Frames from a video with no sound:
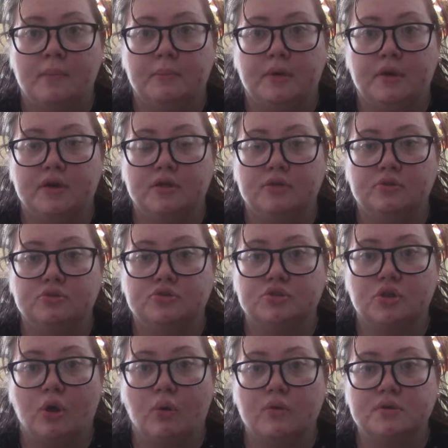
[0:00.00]
but you
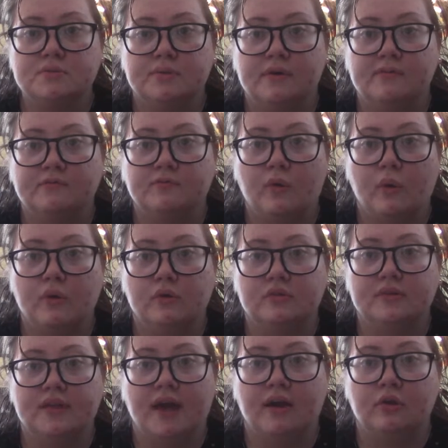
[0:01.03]
should always put
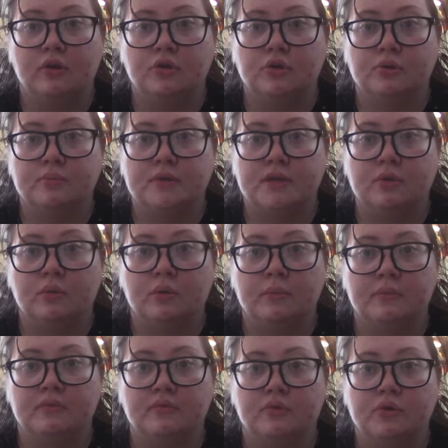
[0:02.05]
foil down on your meat one
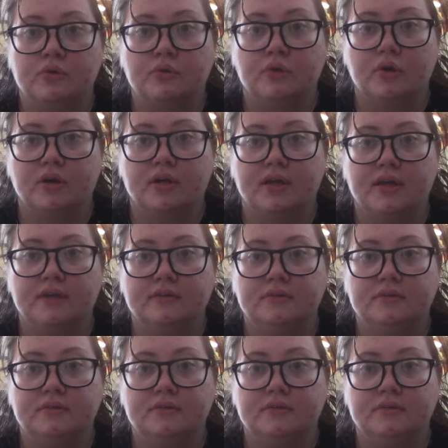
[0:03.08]
before you cook it.